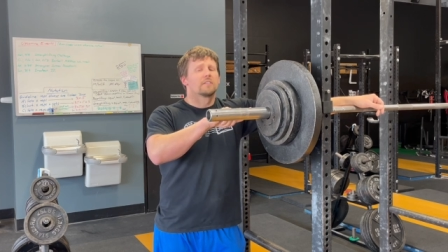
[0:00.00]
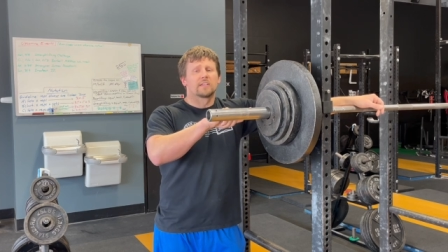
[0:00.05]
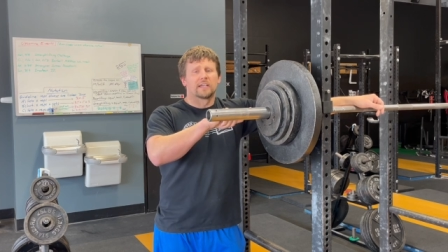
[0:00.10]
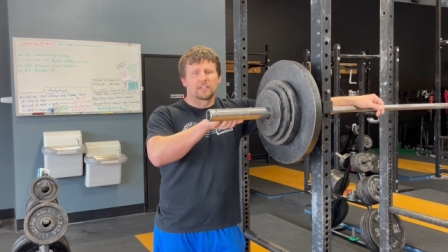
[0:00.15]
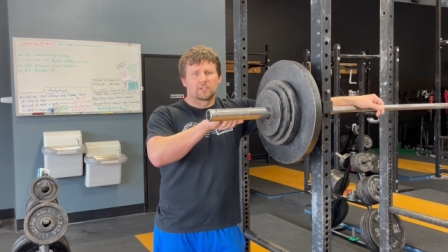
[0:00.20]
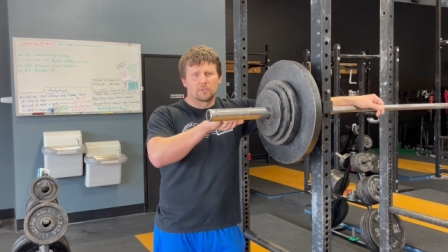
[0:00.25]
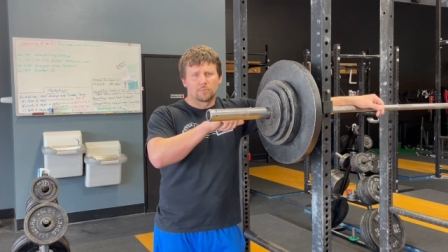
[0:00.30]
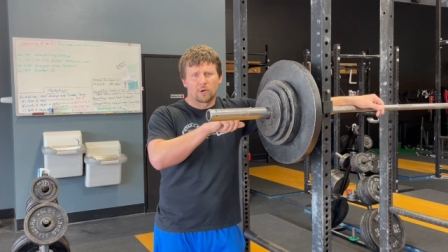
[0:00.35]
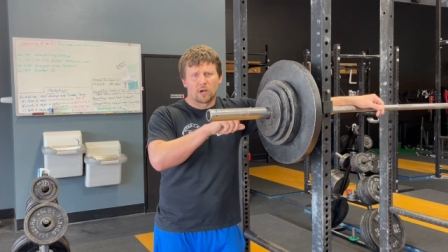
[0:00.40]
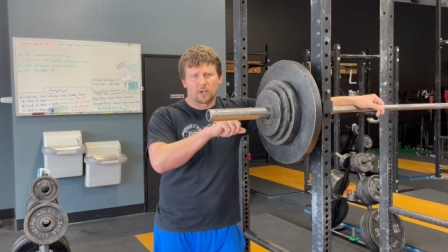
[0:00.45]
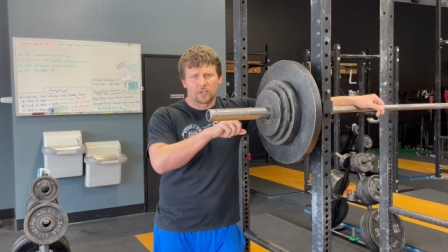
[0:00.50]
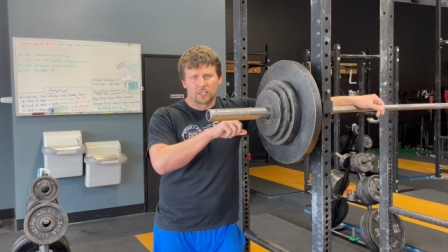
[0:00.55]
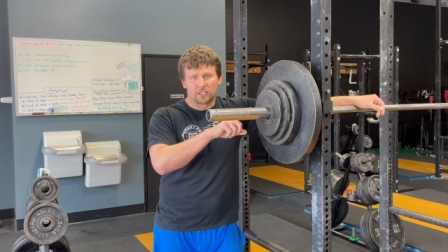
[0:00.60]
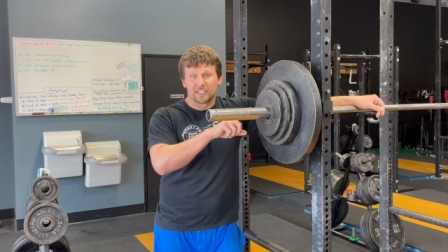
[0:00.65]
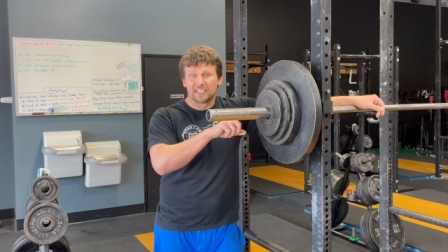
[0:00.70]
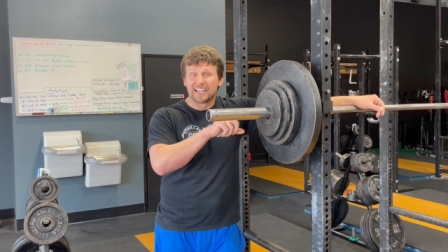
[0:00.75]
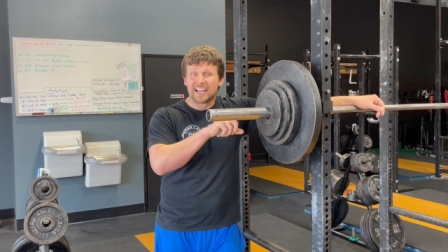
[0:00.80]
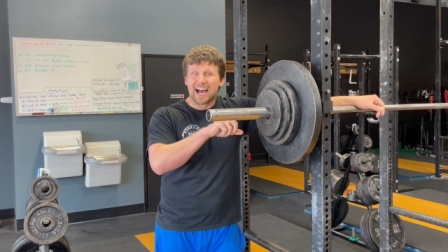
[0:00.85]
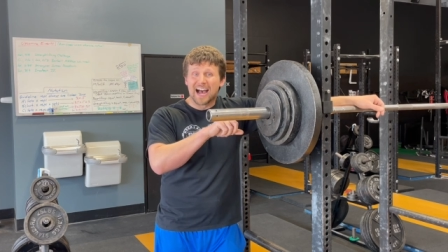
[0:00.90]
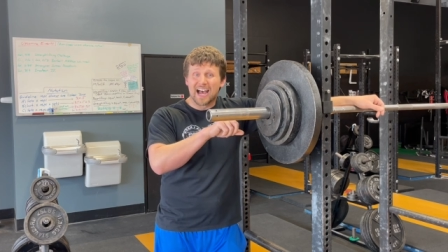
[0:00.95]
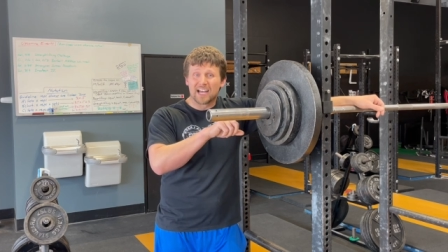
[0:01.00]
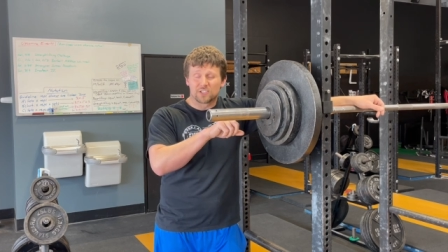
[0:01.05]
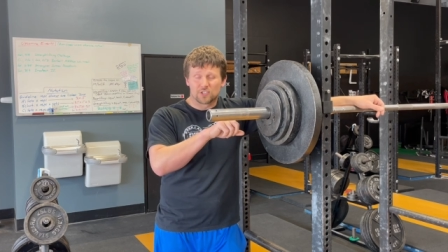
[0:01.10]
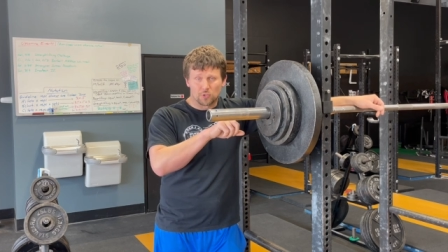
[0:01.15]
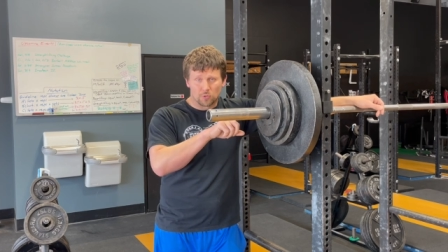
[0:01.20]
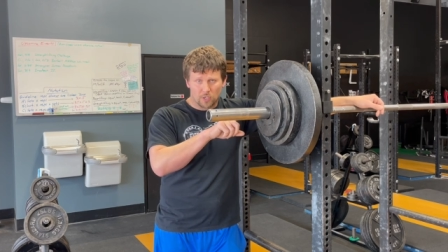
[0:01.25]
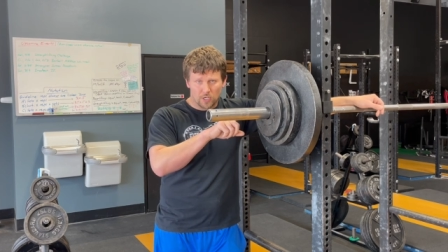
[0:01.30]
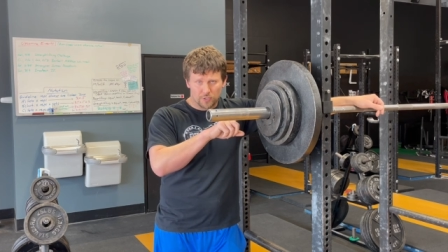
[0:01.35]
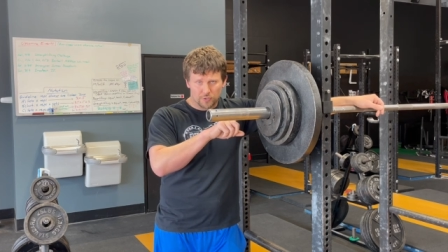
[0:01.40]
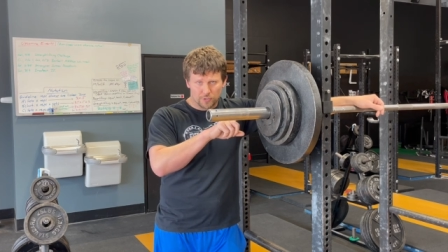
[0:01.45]
Thank you, Parker. Not
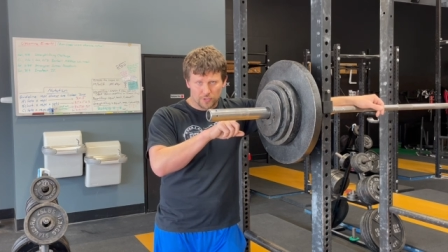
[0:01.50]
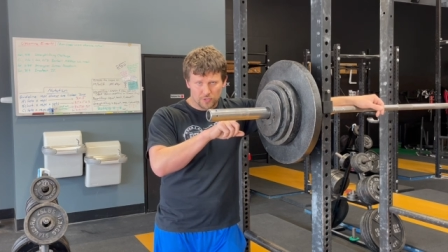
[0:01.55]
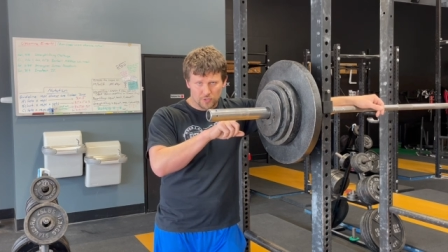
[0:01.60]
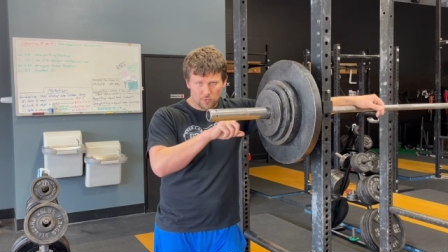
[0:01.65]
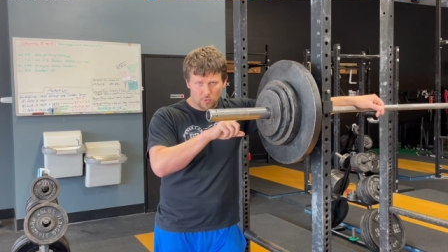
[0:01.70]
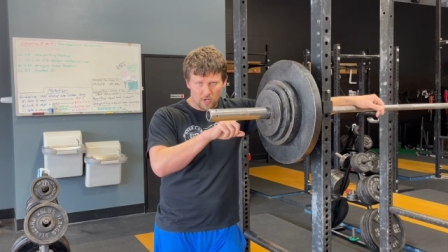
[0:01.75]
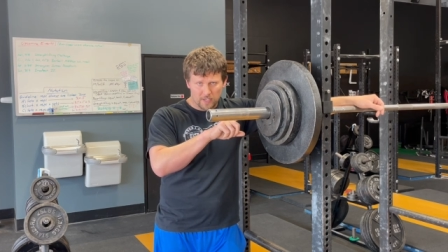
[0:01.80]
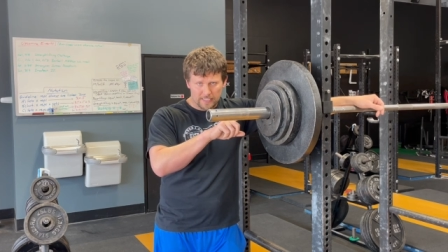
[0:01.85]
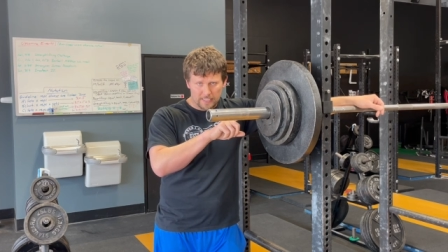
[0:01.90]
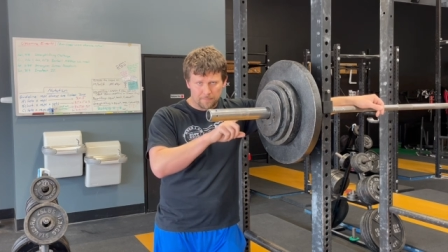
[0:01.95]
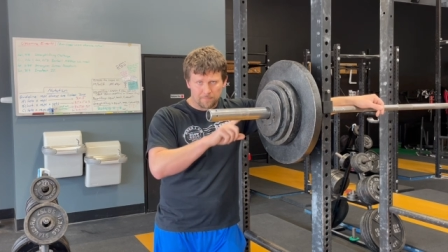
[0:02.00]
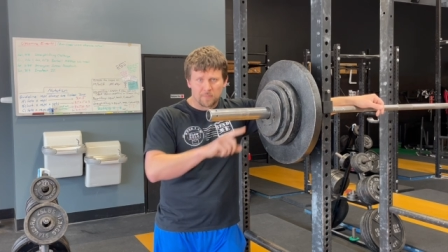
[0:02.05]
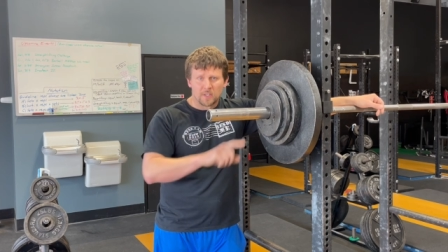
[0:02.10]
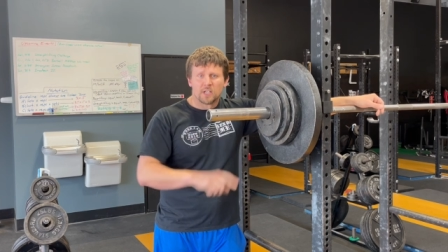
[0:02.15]
220.